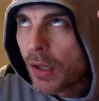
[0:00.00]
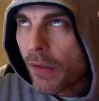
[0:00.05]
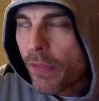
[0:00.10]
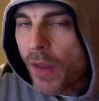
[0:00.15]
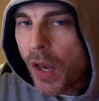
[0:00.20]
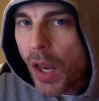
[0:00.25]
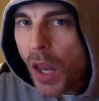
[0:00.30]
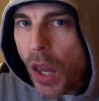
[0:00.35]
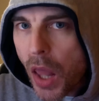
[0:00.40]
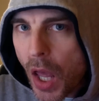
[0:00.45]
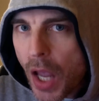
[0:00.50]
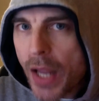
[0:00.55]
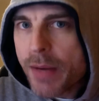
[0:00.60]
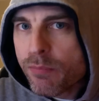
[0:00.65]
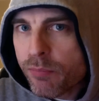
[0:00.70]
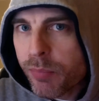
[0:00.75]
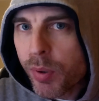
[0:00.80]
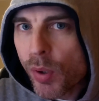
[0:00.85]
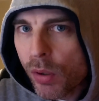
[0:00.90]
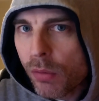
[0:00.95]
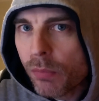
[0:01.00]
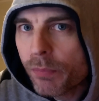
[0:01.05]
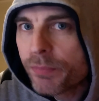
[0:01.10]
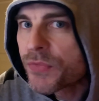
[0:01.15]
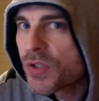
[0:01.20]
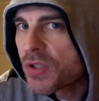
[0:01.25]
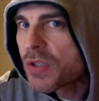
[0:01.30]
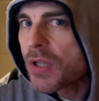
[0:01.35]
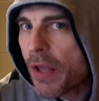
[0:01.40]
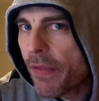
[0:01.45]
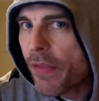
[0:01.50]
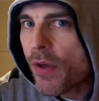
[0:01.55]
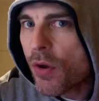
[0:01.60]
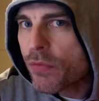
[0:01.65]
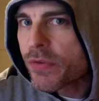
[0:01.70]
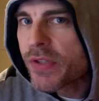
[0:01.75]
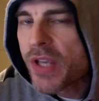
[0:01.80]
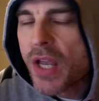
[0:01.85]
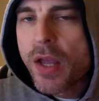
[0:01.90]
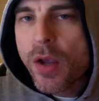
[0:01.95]
the light bulb, just like
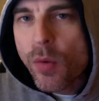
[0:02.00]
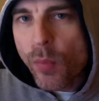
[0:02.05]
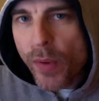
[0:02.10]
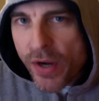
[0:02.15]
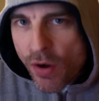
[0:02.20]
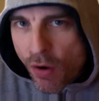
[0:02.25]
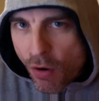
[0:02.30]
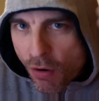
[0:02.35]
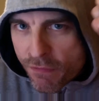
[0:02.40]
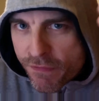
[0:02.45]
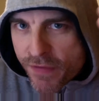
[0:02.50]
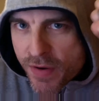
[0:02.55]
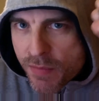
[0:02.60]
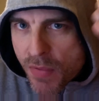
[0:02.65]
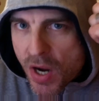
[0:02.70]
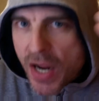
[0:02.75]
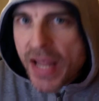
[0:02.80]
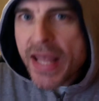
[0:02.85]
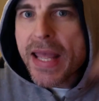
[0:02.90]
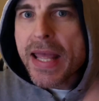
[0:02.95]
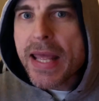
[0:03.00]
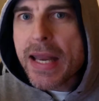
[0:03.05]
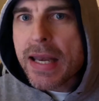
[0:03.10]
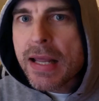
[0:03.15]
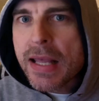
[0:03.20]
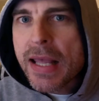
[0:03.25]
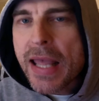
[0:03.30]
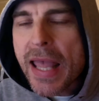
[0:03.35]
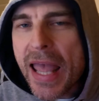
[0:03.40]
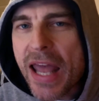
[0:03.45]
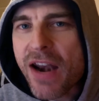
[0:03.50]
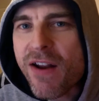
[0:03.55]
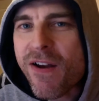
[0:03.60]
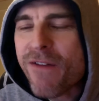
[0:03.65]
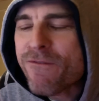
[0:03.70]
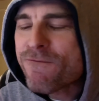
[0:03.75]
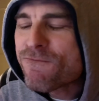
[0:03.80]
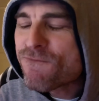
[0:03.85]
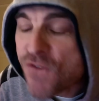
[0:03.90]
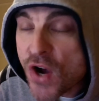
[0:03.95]
those, went off in my head and I
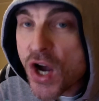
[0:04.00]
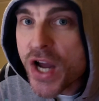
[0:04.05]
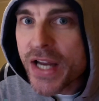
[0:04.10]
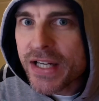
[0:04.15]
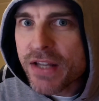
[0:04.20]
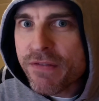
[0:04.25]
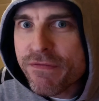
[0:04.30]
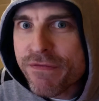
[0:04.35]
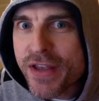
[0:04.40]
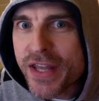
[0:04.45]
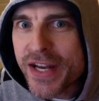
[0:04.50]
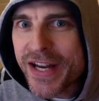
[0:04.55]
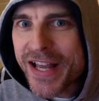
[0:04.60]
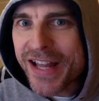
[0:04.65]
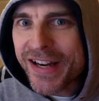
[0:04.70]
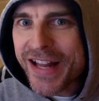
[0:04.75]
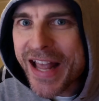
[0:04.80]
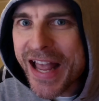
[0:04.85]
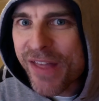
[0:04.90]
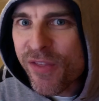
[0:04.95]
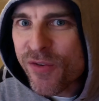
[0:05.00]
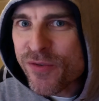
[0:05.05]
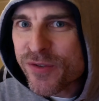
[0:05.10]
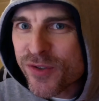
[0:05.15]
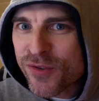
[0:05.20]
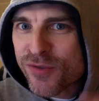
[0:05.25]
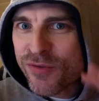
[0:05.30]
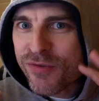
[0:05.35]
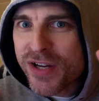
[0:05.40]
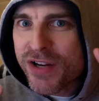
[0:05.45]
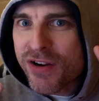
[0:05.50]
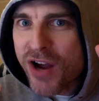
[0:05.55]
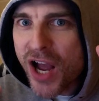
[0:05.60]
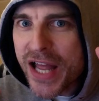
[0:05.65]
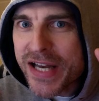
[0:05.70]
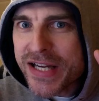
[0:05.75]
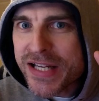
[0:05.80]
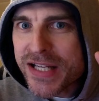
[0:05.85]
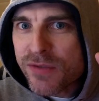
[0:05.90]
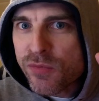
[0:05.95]
finally figured out how those trigger
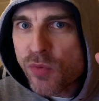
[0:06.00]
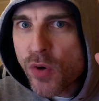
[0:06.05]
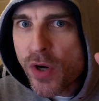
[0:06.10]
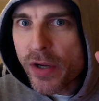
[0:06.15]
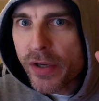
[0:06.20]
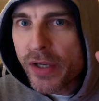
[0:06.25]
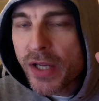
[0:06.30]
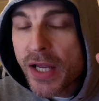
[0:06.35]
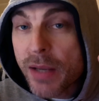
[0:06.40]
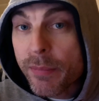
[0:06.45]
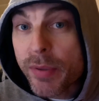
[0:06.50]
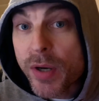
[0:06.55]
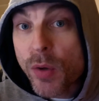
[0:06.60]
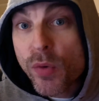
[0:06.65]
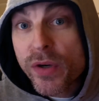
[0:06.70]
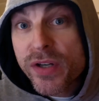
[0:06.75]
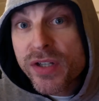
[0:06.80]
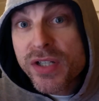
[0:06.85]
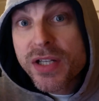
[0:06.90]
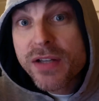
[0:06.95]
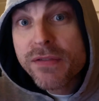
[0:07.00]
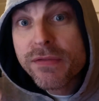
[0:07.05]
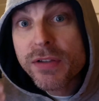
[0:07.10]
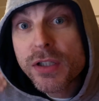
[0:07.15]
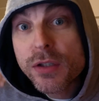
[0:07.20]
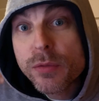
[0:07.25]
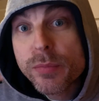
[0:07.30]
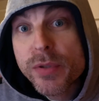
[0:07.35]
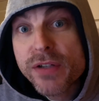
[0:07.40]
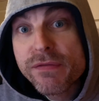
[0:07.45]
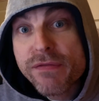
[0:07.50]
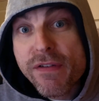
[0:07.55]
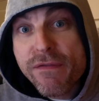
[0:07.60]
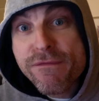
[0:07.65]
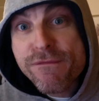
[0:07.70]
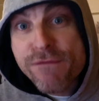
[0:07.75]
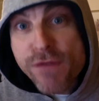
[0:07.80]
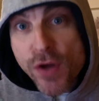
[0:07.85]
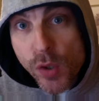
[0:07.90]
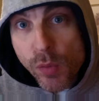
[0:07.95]
IDs work. But I wanted to give you a little bit of a
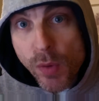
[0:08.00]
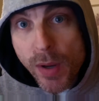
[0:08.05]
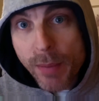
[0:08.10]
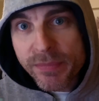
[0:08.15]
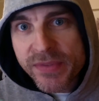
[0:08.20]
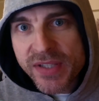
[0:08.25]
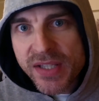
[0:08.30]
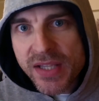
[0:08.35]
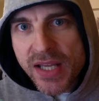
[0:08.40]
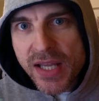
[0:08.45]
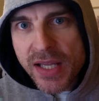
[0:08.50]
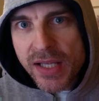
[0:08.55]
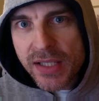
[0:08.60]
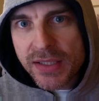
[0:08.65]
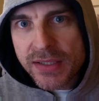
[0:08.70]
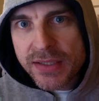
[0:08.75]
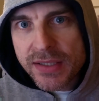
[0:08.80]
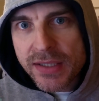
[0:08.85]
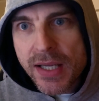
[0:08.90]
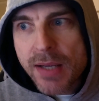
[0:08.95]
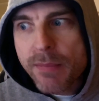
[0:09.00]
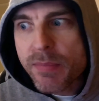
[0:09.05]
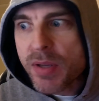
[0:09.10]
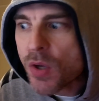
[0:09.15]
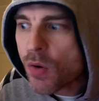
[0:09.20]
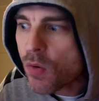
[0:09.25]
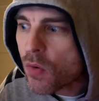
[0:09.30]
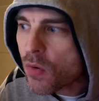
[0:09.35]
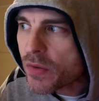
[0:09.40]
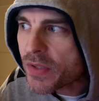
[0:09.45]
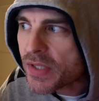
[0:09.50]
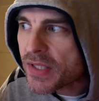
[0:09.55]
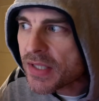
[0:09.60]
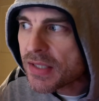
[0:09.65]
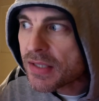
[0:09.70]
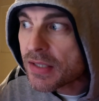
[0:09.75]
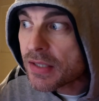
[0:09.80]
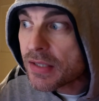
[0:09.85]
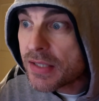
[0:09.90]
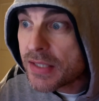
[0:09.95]
follow-up to that because
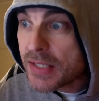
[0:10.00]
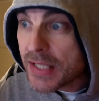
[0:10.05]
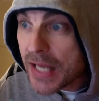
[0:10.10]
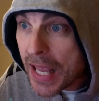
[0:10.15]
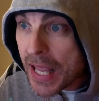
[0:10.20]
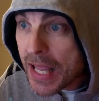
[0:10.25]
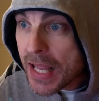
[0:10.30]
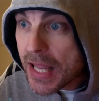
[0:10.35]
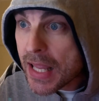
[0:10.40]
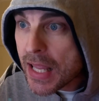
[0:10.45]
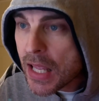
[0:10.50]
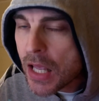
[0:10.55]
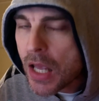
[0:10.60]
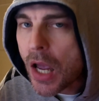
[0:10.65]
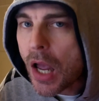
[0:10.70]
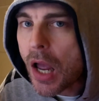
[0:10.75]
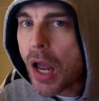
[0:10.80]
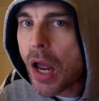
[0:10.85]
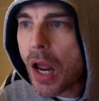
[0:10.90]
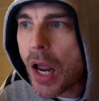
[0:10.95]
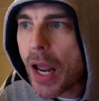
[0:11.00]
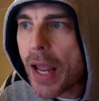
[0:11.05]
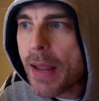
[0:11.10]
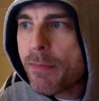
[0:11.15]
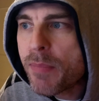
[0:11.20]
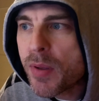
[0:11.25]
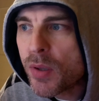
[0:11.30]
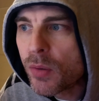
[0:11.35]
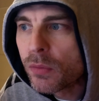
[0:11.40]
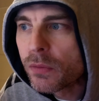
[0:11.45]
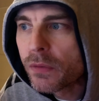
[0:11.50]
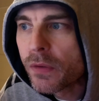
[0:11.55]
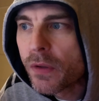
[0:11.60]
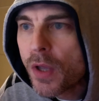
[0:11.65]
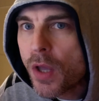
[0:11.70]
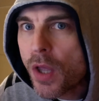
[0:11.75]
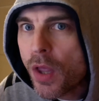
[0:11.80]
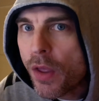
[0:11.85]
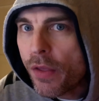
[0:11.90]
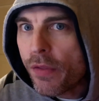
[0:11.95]
today I built
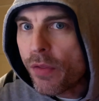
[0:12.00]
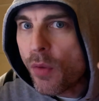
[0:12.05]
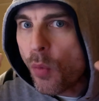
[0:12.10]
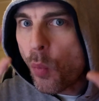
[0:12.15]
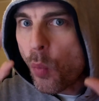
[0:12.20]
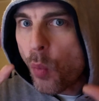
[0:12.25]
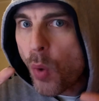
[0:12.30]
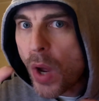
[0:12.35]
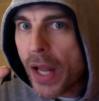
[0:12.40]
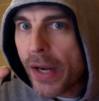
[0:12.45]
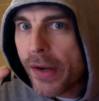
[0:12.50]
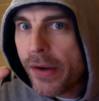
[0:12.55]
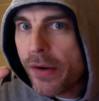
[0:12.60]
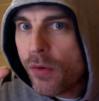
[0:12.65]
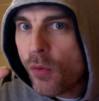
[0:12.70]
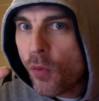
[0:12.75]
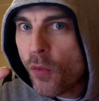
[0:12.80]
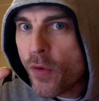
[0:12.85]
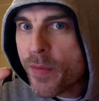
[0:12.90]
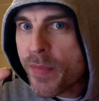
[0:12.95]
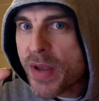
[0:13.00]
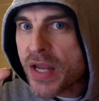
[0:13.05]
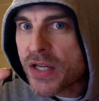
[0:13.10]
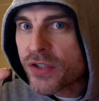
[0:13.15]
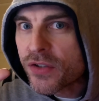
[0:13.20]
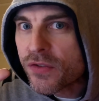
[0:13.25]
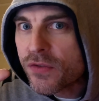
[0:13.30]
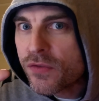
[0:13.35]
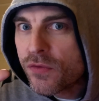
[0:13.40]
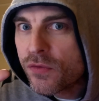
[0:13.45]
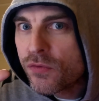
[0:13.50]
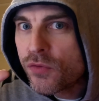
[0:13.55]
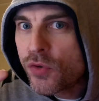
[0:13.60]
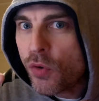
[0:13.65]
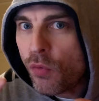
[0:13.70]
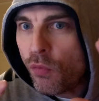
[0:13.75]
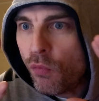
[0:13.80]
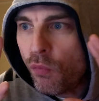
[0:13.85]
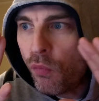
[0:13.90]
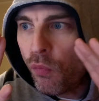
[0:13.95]
the one automation
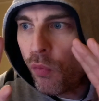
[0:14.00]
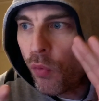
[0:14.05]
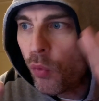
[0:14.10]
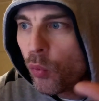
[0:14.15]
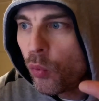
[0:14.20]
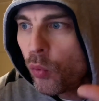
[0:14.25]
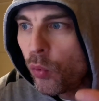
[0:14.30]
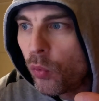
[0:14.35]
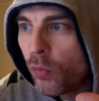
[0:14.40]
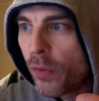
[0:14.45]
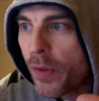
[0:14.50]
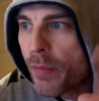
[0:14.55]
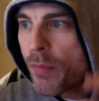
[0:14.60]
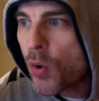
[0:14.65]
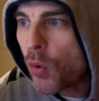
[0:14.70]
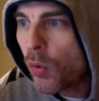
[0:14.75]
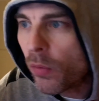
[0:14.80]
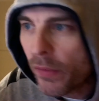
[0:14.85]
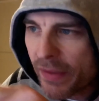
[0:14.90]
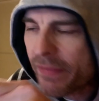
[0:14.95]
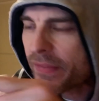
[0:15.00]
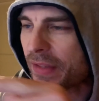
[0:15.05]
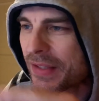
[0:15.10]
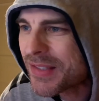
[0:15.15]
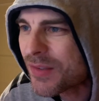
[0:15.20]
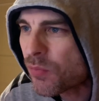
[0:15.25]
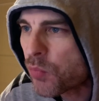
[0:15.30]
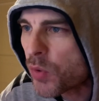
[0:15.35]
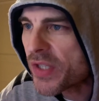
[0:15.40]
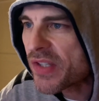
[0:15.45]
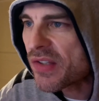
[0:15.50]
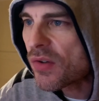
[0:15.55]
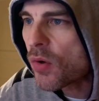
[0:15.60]
to rule them all. That's what it's